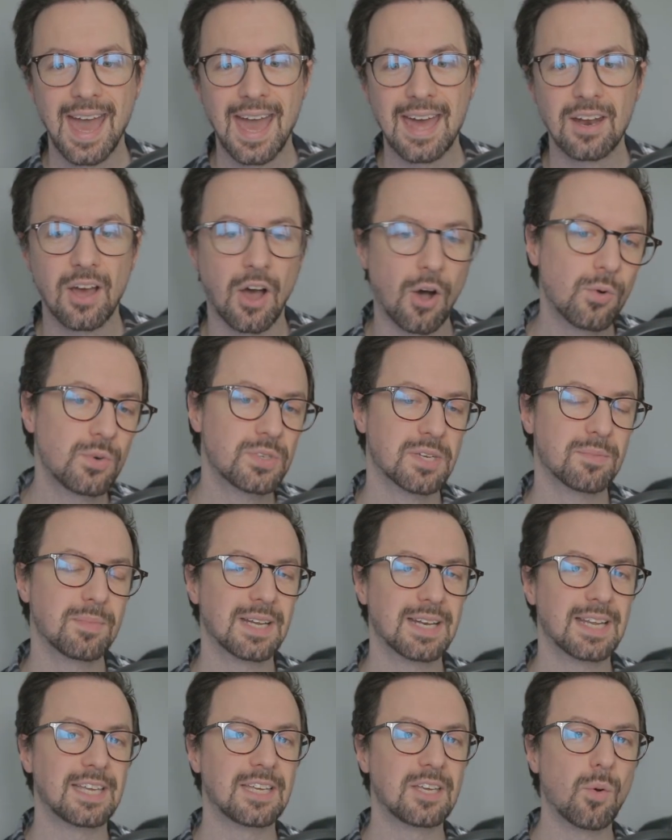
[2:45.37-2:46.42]
And
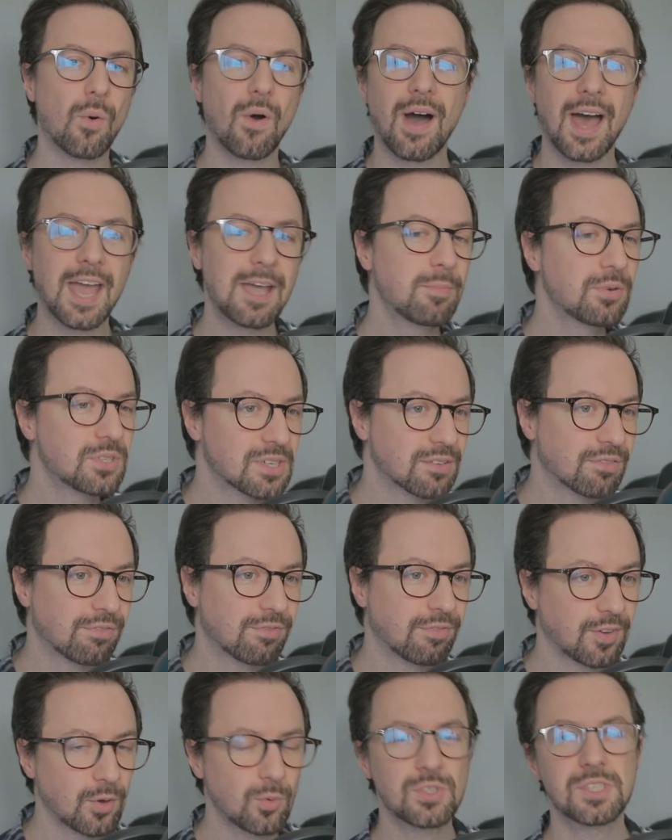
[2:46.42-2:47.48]
ultimately, you are able to
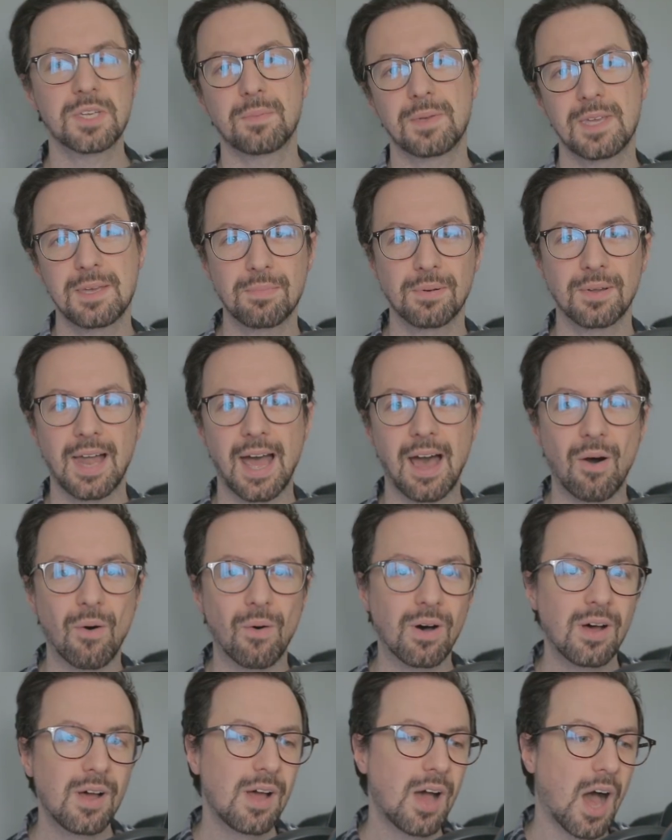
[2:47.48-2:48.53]
filter people
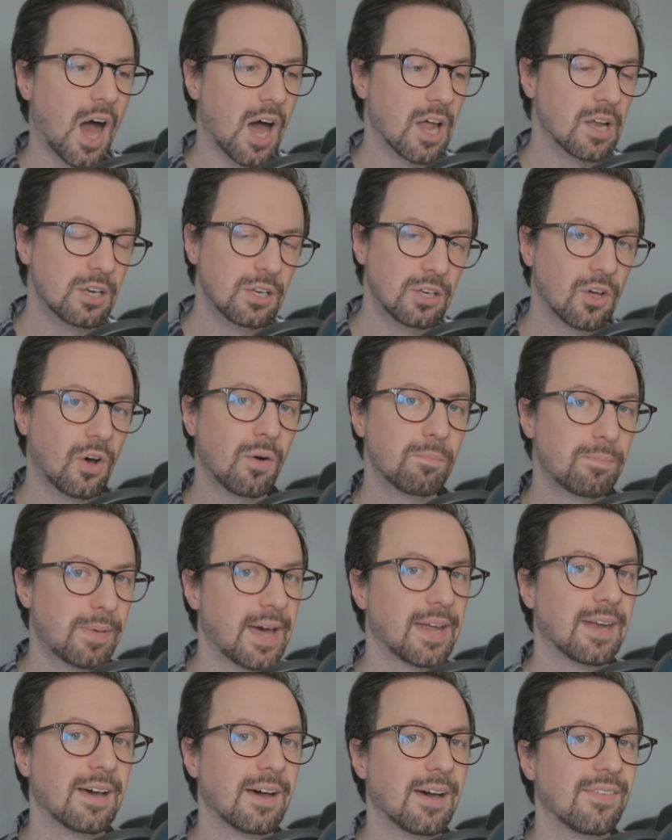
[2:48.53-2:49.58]
out a lot
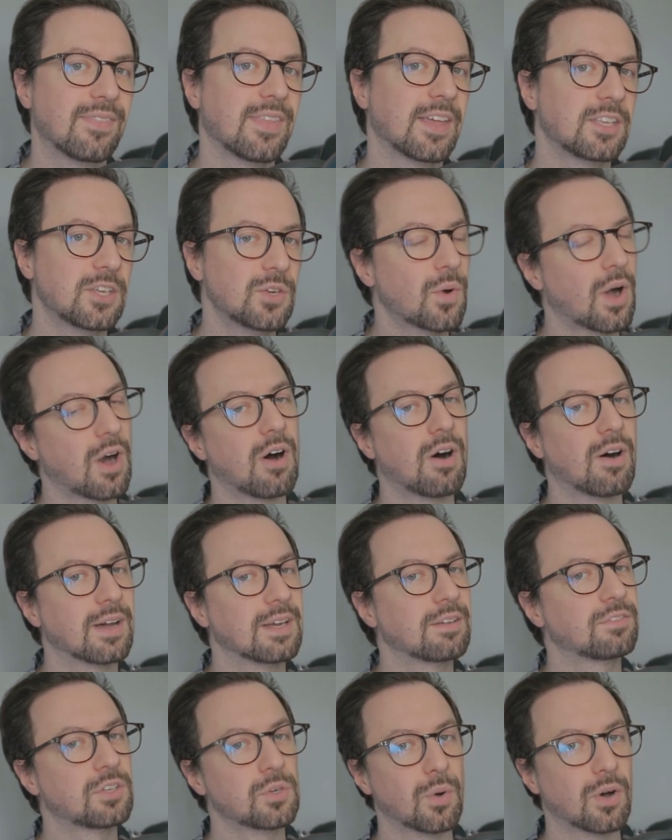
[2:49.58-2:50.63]
better than you are
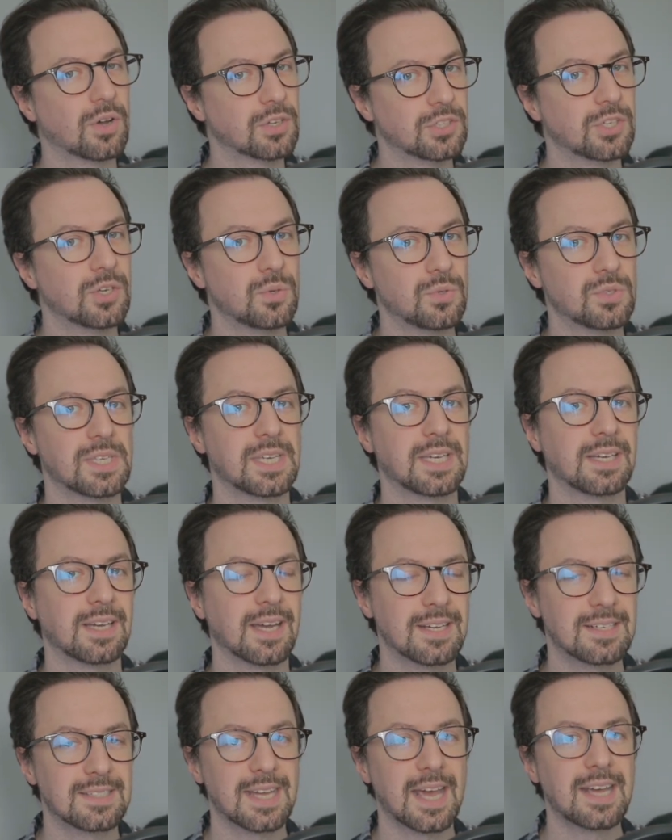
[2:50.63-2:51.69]
if you are using
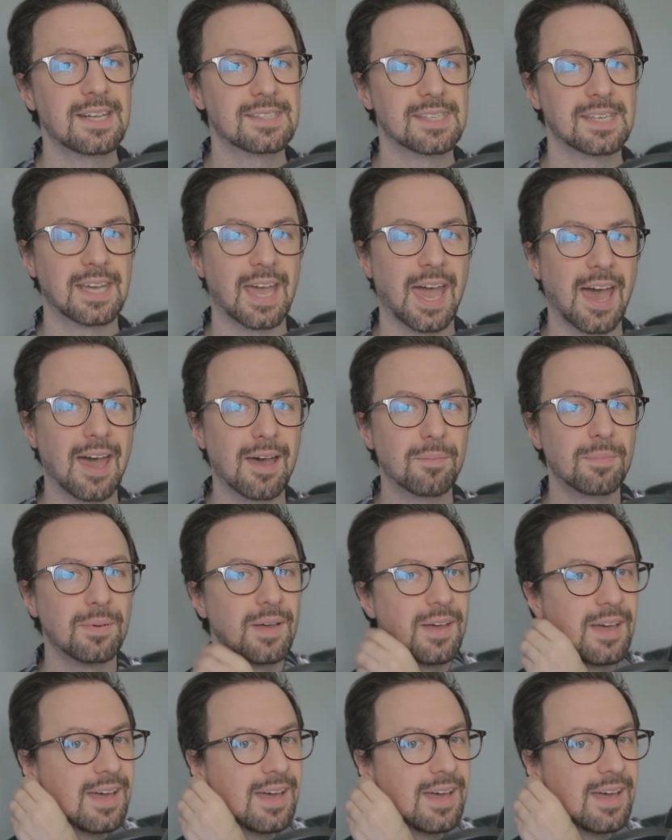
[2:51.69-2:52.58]
a dating app.